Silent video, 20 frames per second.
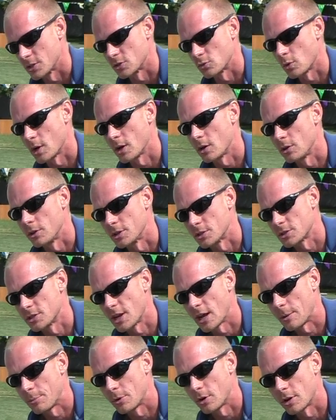as well that
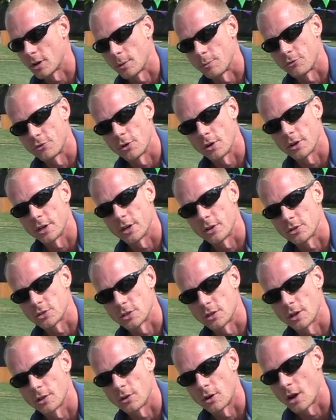snap on up front. Here's
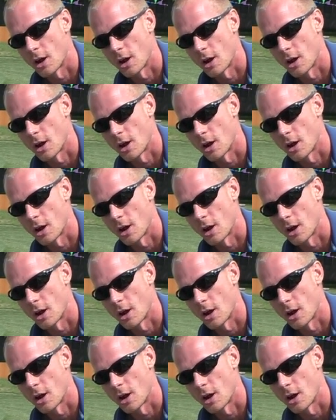another